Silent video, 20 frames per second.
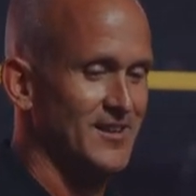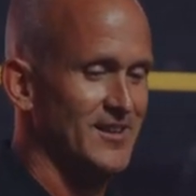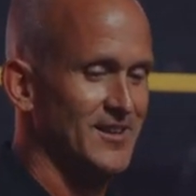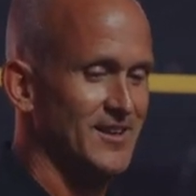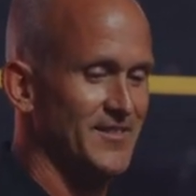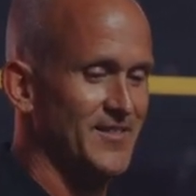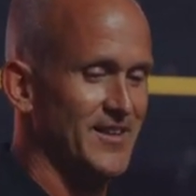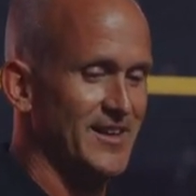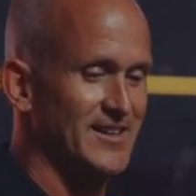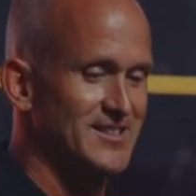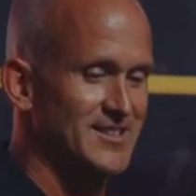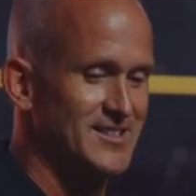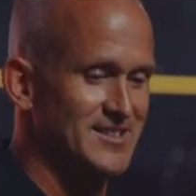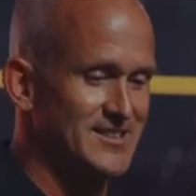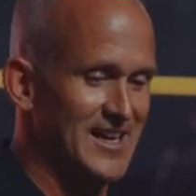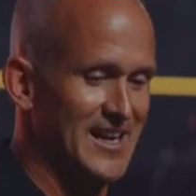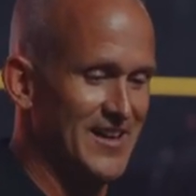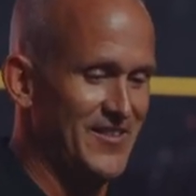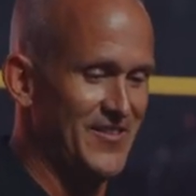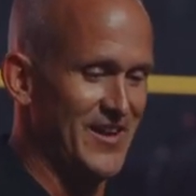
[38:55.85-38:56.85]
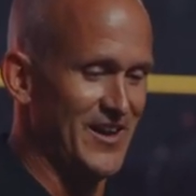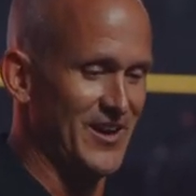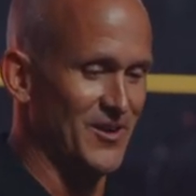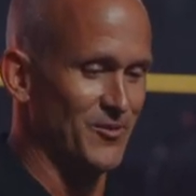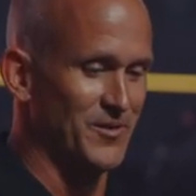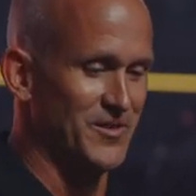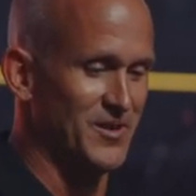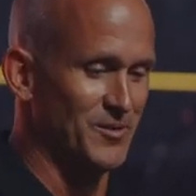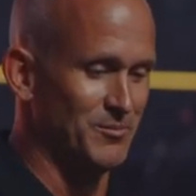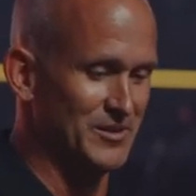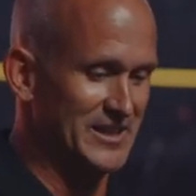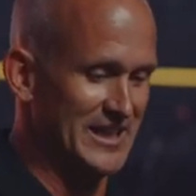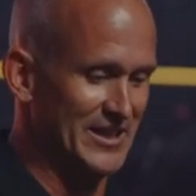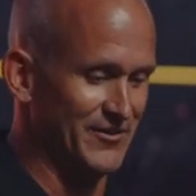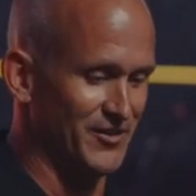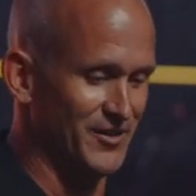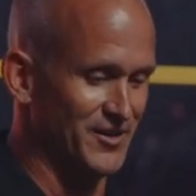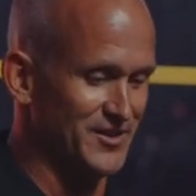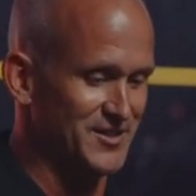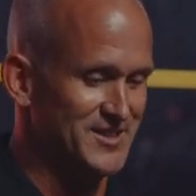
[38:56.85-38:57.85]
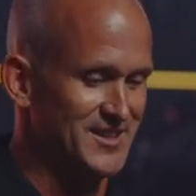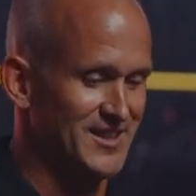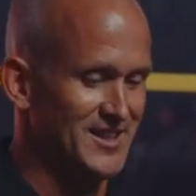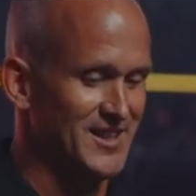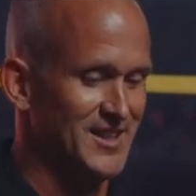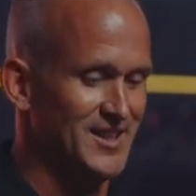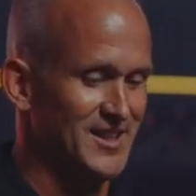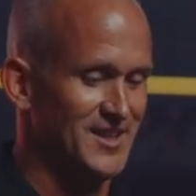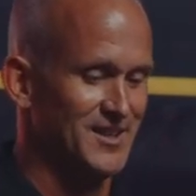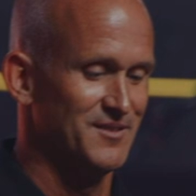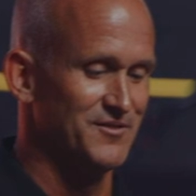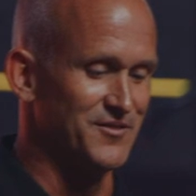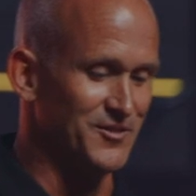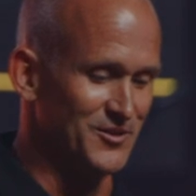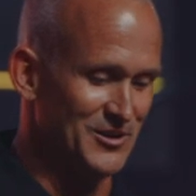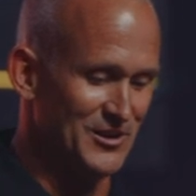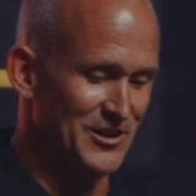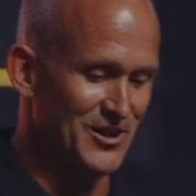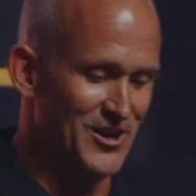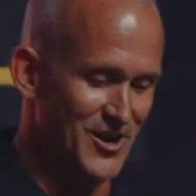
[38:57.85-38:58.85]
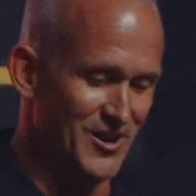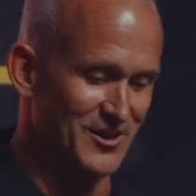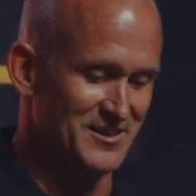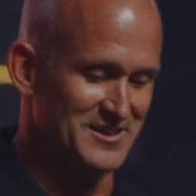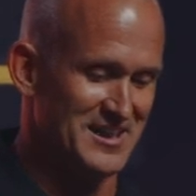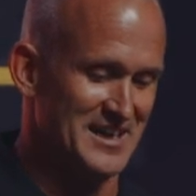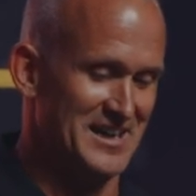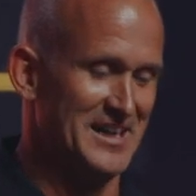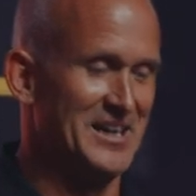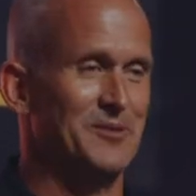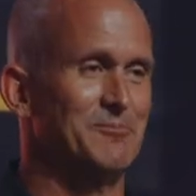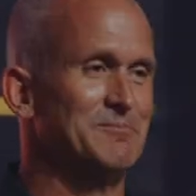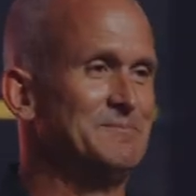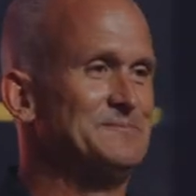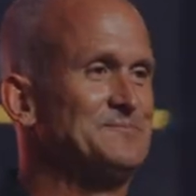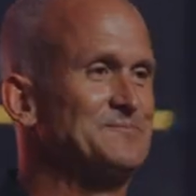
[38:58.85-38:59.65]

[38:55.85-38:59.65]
and they stayed there with the believers for a long time.